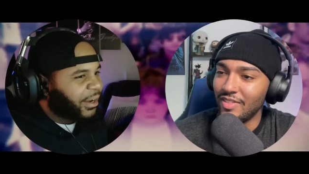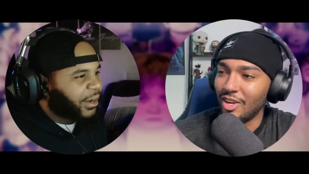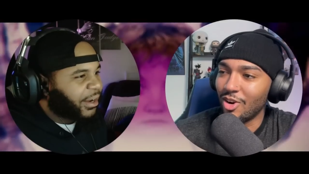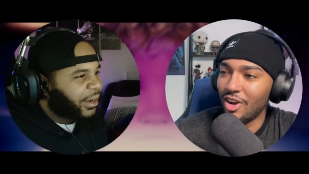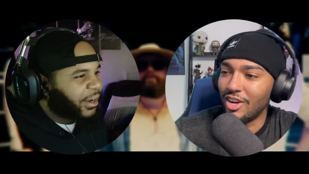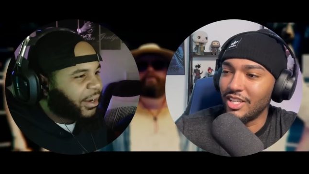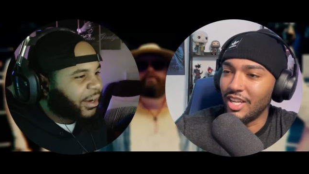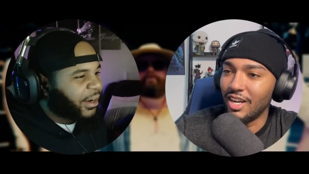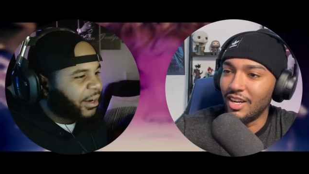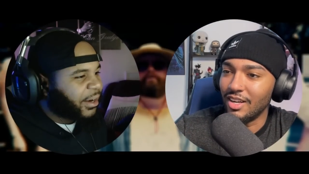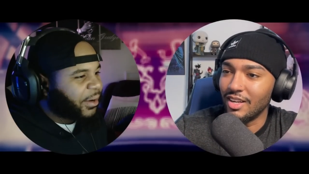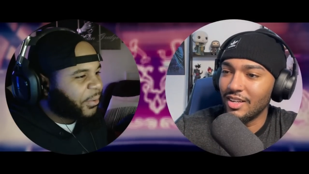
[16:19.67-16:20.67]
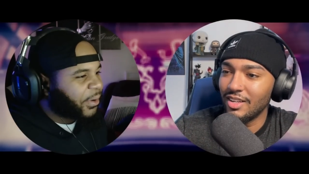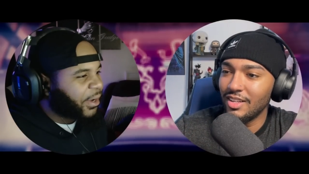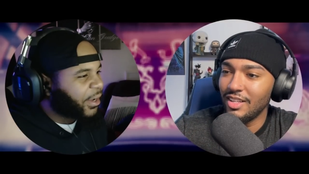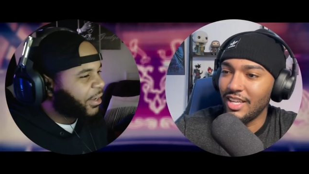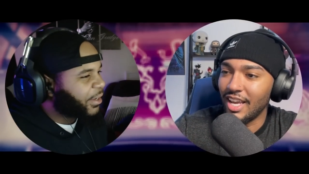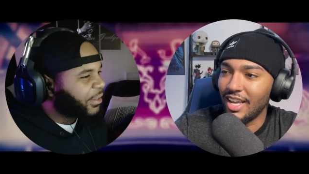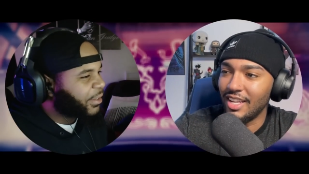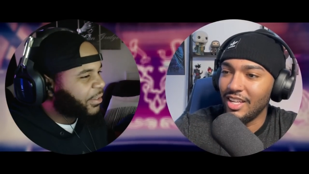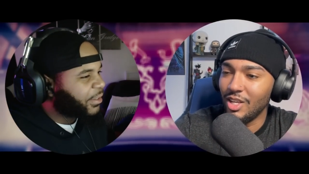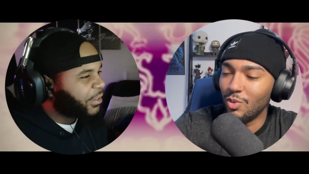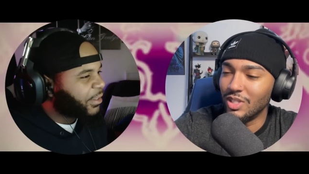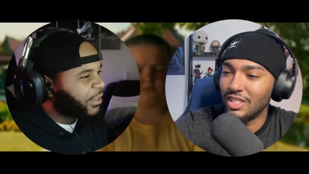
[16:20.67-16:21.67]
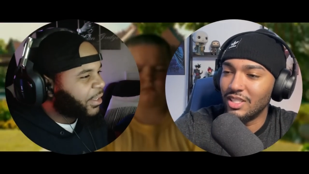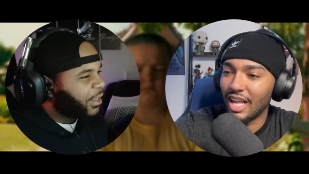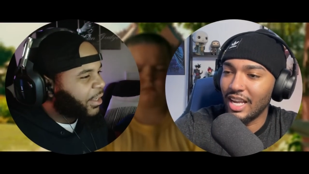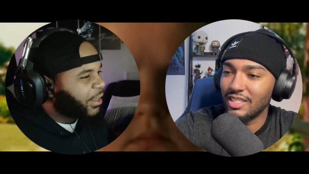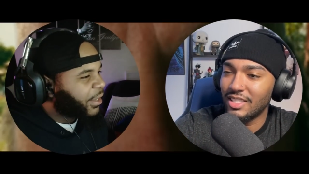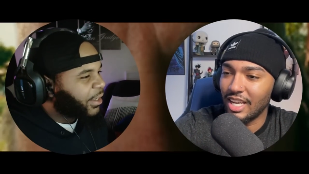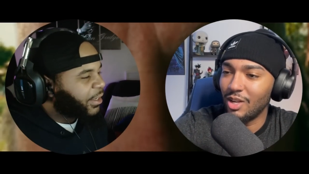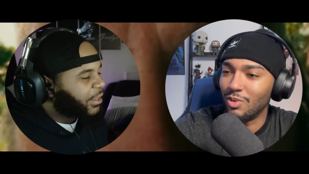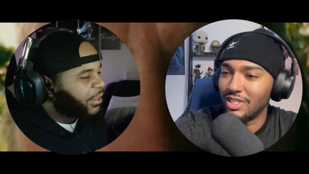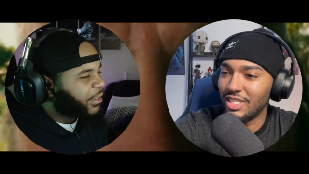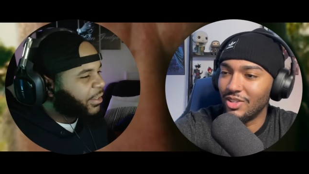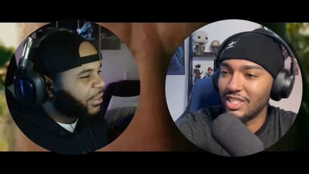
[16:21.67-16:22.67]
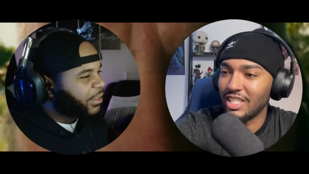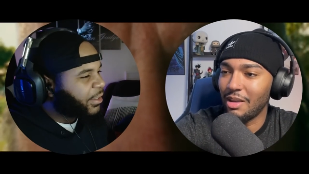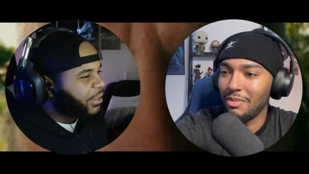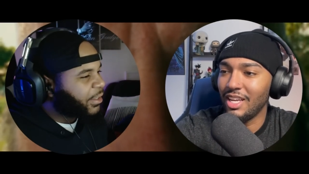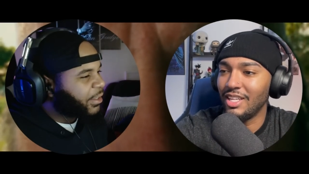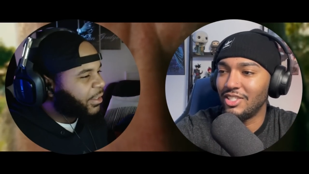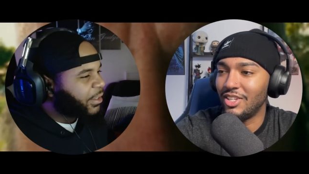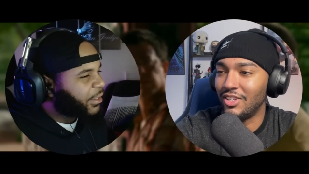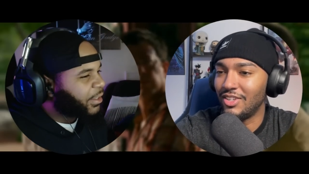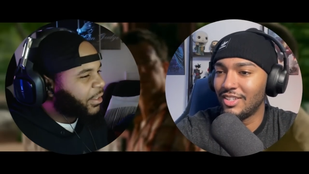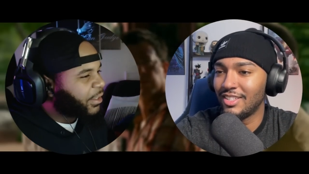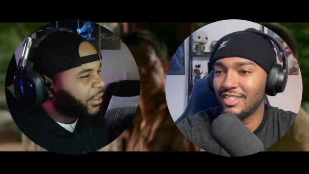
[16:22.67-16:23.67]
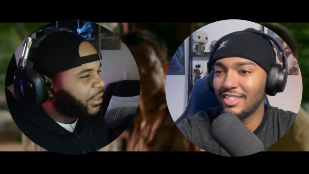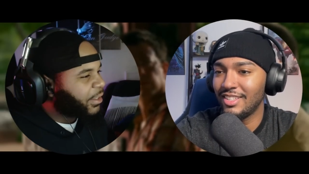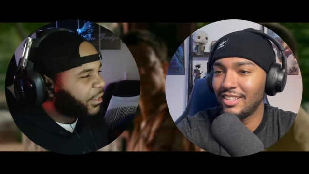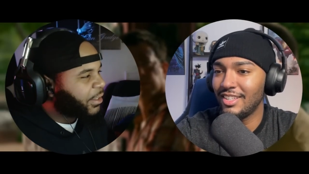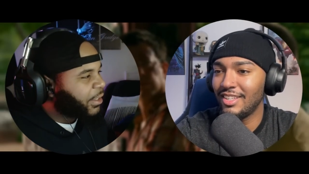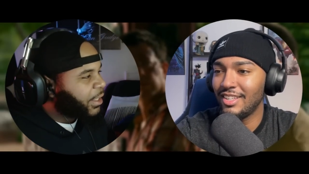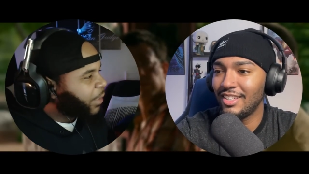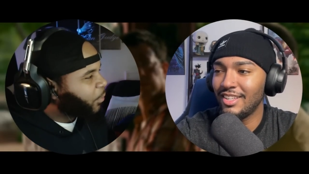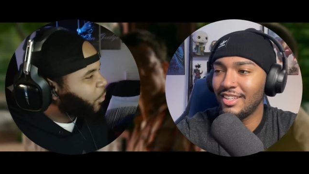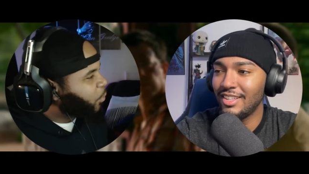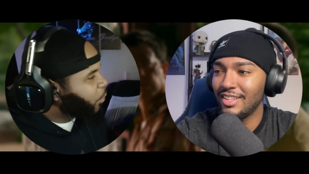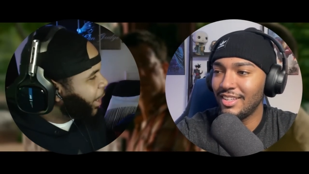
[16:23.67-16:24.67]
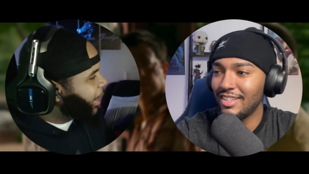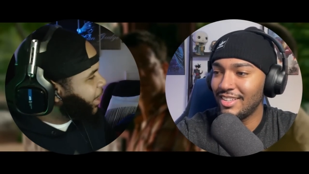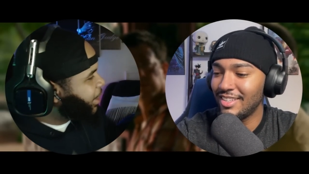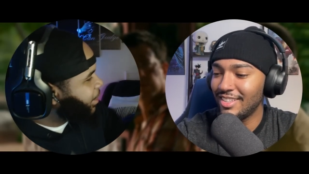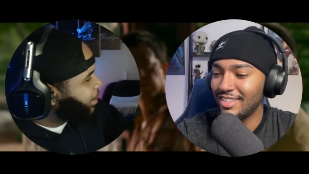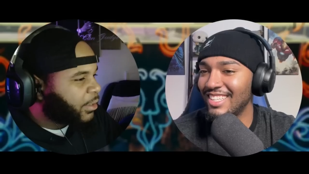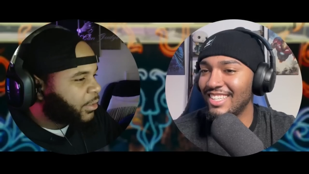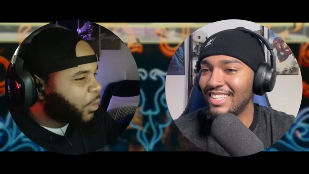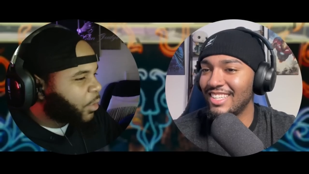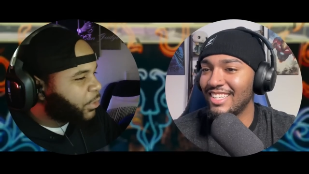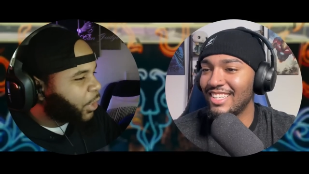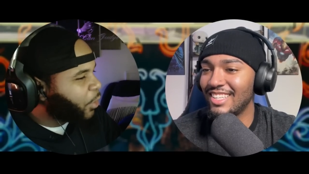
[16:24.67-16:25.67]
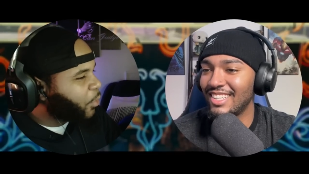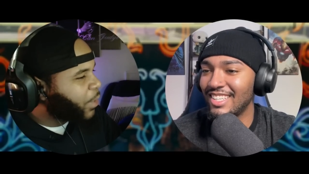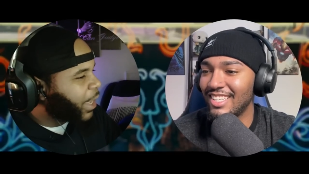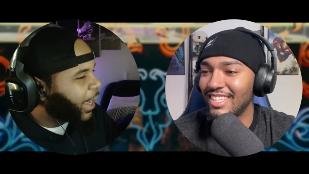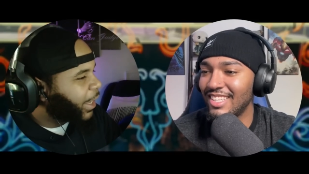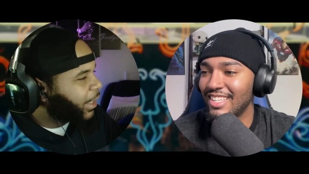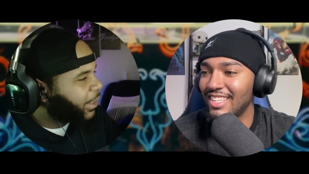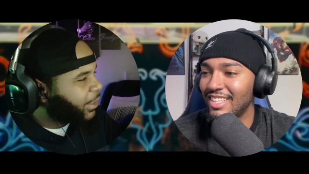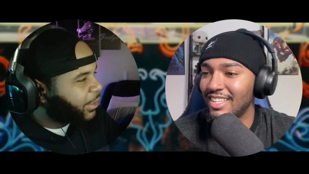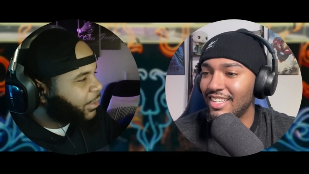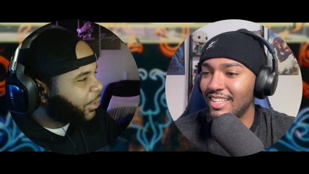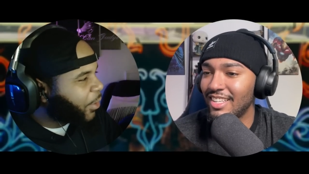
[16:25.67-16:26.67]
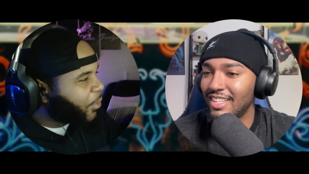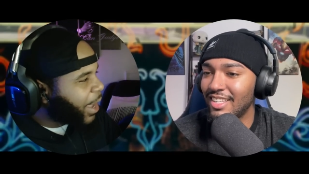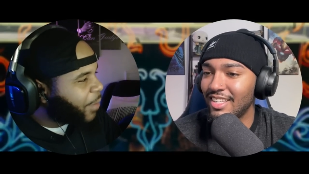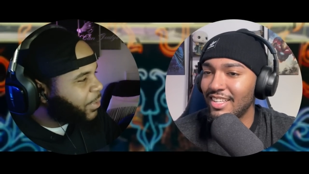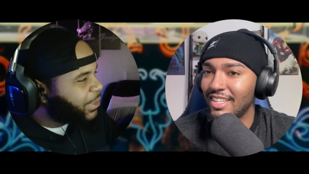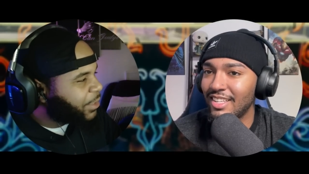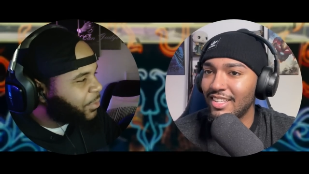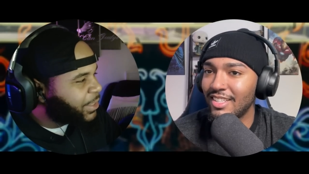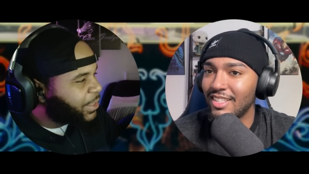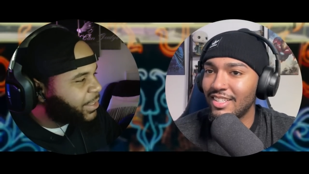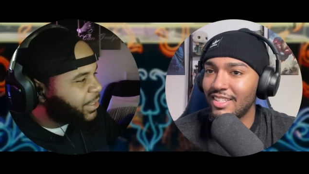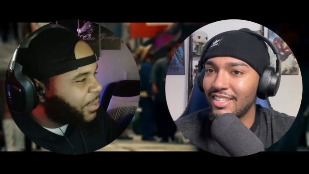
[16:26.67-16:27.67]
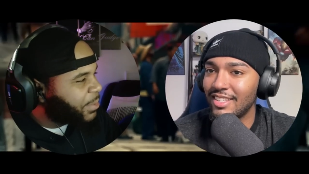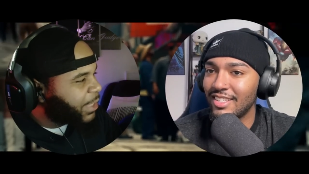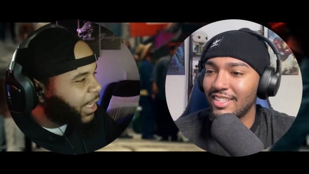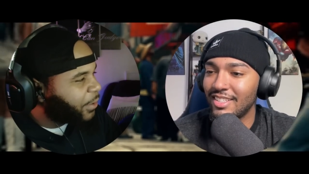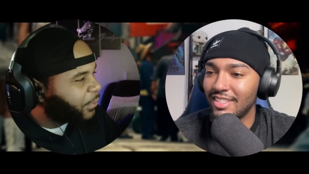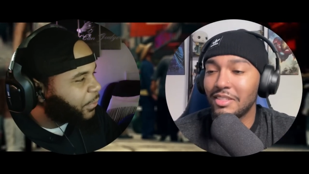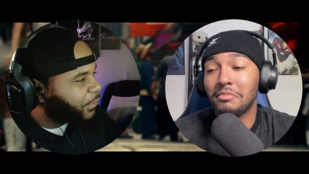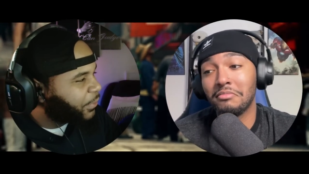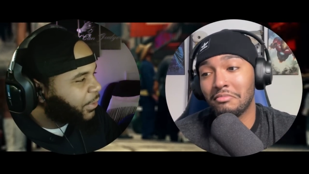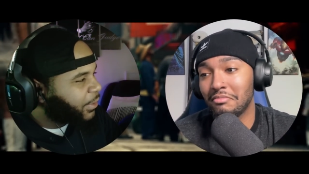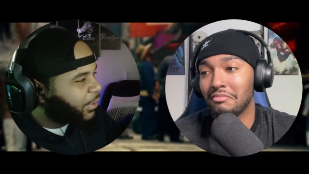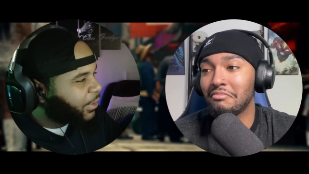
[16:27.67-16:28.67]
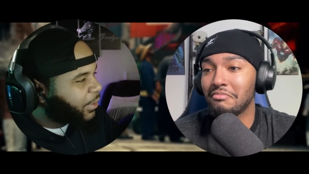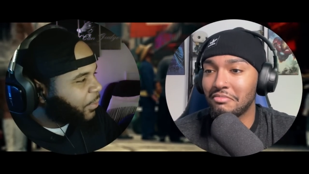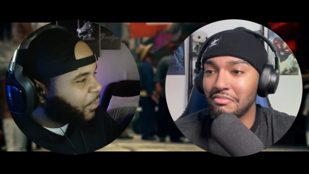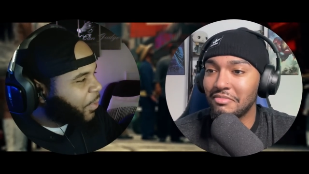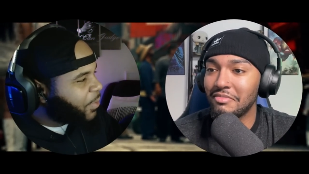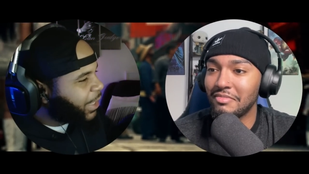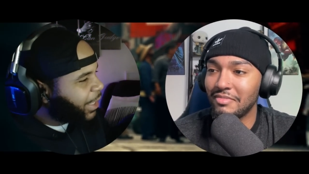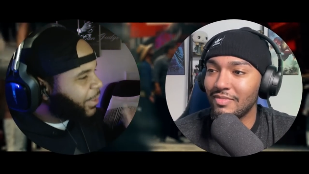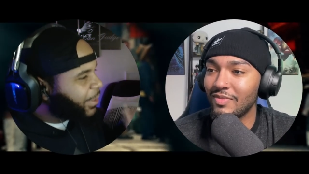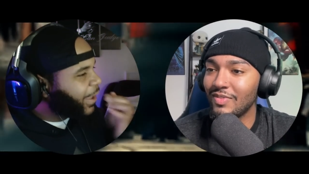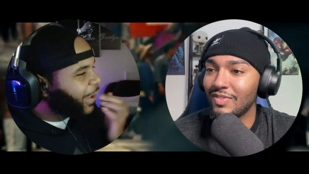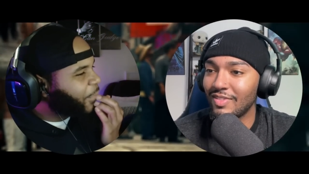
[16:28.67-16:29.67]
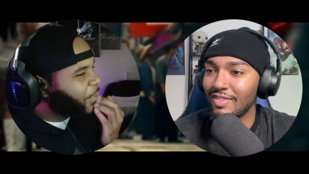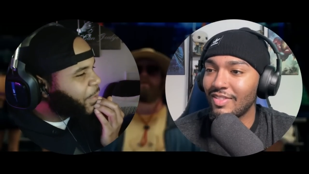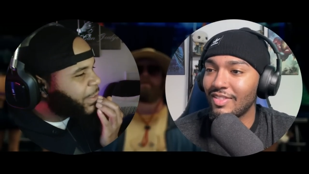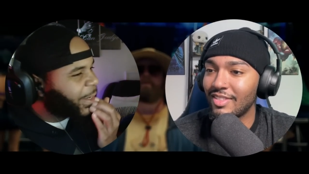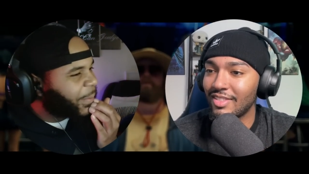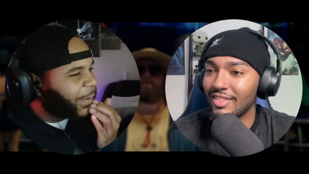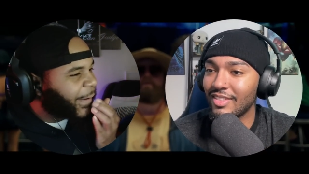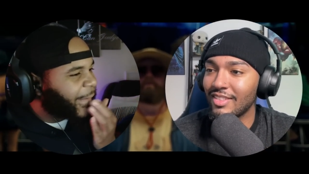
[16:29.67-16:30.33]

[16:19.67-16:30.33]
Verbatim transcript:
Speaker 1: They're all young. What? Yet he was like Ted was still the same age though.
Speaker 2: Right? So was the old guy. The old guy was still just himself. What was that? Yeah, what was that about?